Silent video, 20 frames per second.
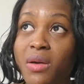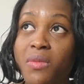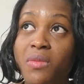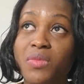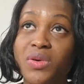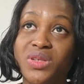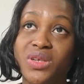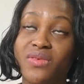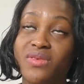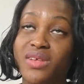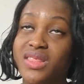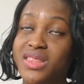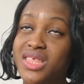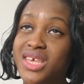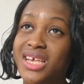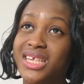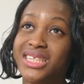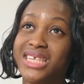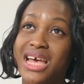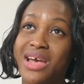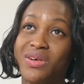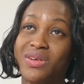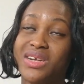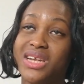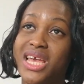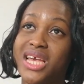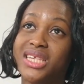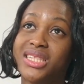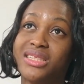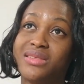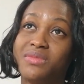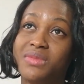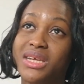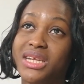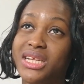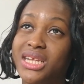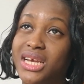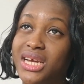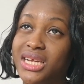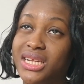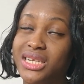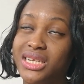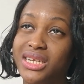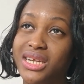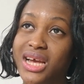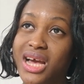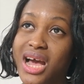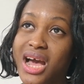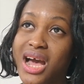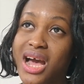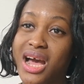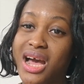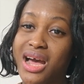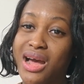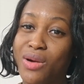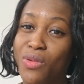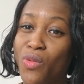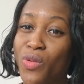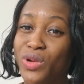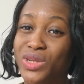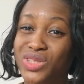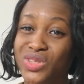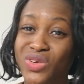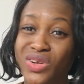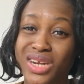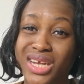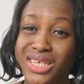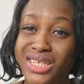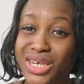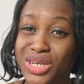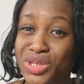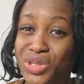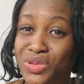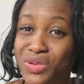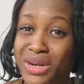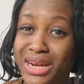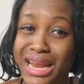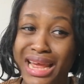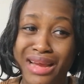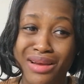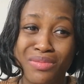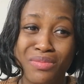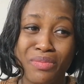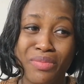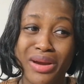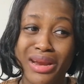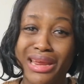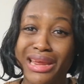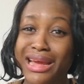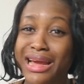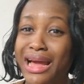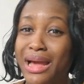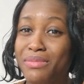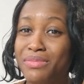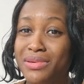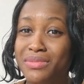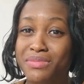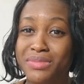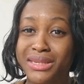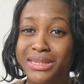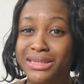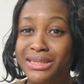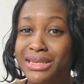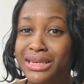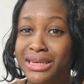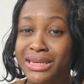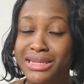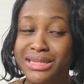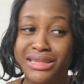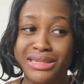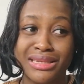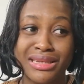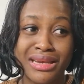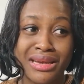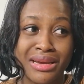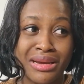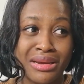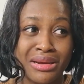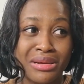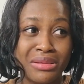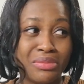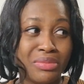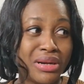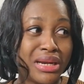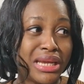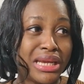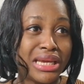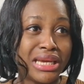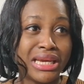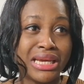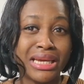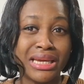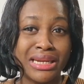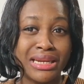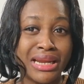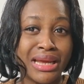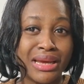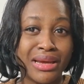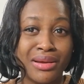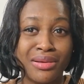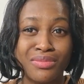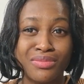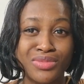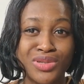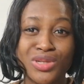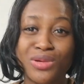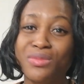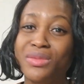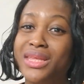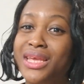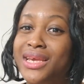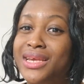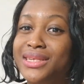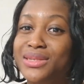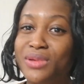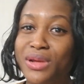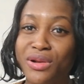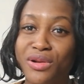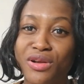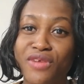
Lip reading: Most of the things I underestimated was not necessary, like bringing cabin biscuits, bringing some things were not.